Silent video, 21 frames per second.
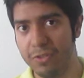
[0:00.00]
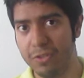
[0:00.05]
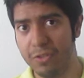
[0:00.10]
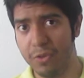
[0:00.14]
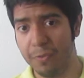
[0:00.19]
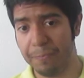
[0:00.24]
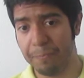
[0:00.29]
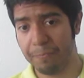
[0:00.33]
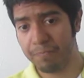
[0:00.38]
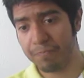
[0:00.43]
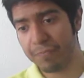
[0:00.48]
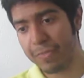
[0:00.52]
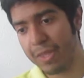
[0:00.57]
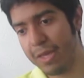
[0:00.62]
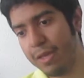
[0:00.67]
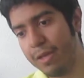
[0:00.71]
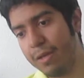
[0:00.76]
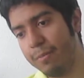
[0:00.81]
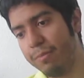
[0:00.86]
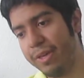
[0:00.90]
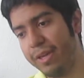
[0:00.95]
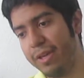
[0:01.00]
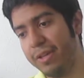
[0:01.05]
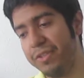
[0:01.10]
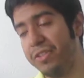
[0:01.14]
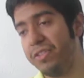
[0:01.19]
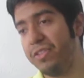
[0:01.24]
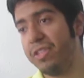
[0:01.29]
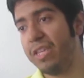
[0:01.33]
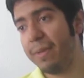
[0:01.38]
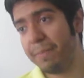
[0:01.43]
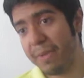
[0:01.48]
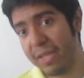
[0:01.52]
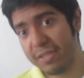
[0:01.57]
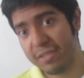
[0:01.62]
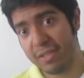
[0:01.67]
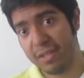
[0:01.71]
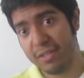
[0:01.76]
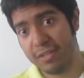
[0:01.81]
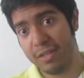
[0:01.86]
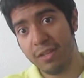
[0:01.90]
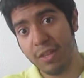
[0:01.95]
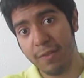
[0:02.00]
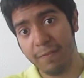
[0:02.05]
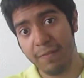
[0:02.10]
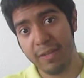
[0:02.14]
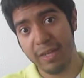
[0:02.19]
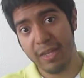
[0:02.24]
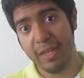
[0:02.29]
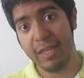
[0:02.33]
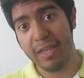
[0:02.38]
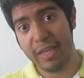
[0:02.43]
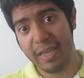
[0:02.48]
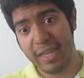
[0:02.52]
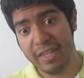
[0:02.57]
too, because you see him as an intelligent,